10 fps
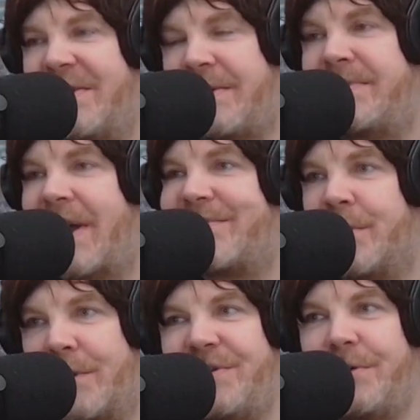seems to have a
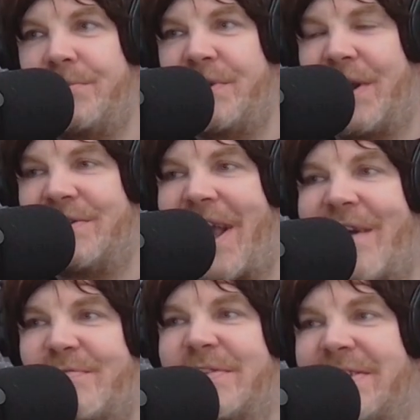costume change
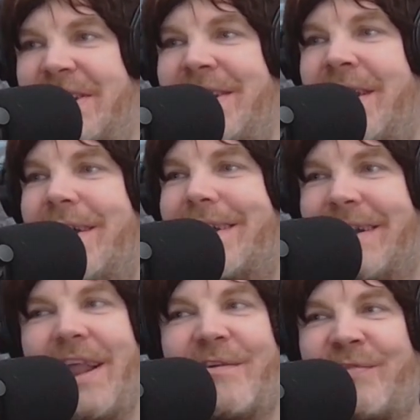every scene.
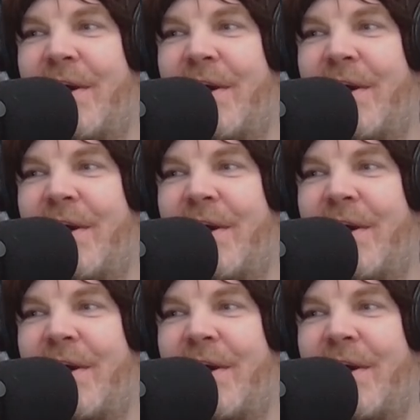Cliff,